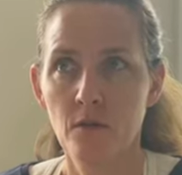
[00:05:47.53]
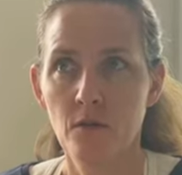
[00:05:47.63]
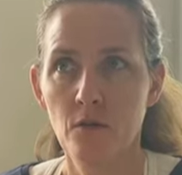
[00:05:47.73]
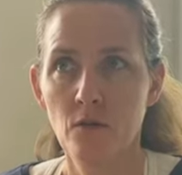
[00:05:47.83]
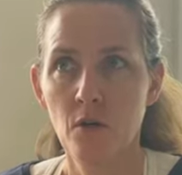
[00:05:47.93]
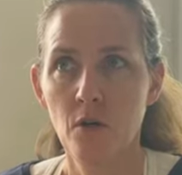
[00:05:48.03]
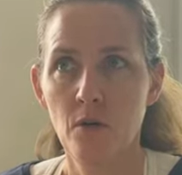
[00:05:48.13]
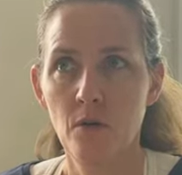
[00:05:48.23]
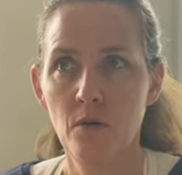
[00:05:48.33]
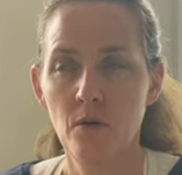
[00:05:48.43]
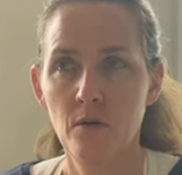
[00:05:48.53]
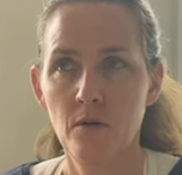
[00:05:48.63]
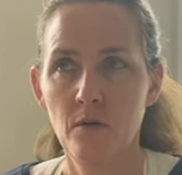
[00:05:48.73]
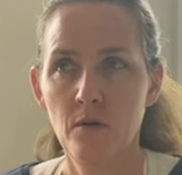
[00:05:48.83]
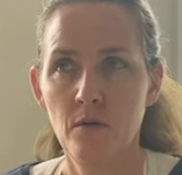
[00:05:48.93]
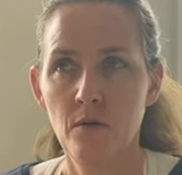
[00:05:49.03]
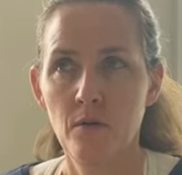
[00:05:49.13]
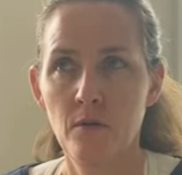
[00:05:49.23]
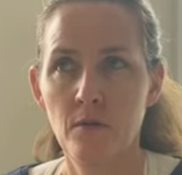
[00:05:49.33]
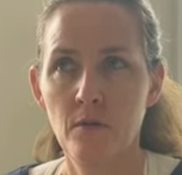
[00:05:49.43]
So,
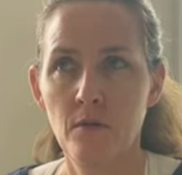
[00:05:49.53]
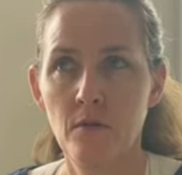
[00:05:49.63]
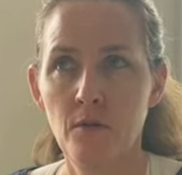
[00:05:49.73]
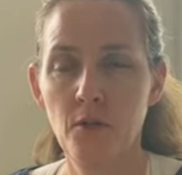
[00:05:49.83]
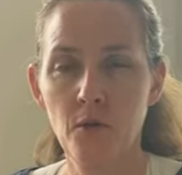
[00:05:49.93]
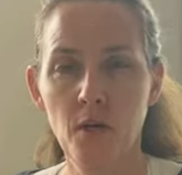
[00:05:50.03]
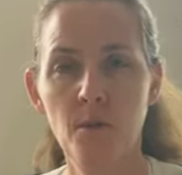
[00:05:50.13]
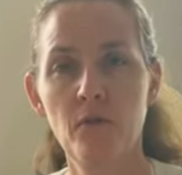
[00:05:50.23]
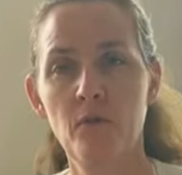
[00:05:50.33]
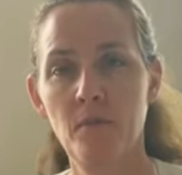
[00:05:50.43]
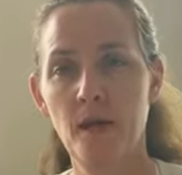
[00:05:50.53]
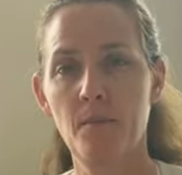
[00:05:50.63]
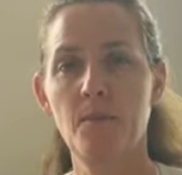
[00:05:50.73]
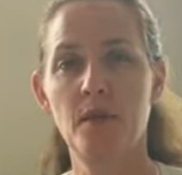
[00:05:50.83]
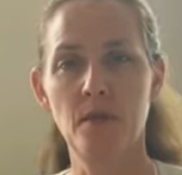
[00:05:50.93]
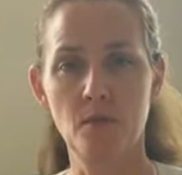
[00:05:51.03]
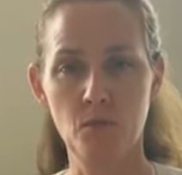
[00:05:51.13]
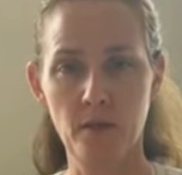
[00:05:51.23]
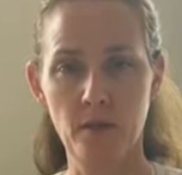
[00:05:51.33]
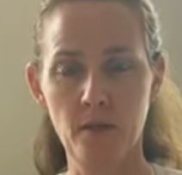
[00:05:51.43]
you know, coming from that place,
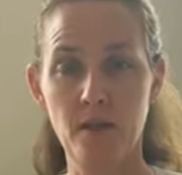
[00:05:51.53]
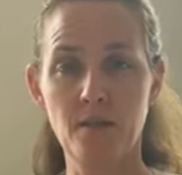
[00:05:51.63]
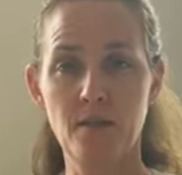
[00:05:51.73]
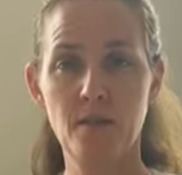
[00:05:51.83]
that's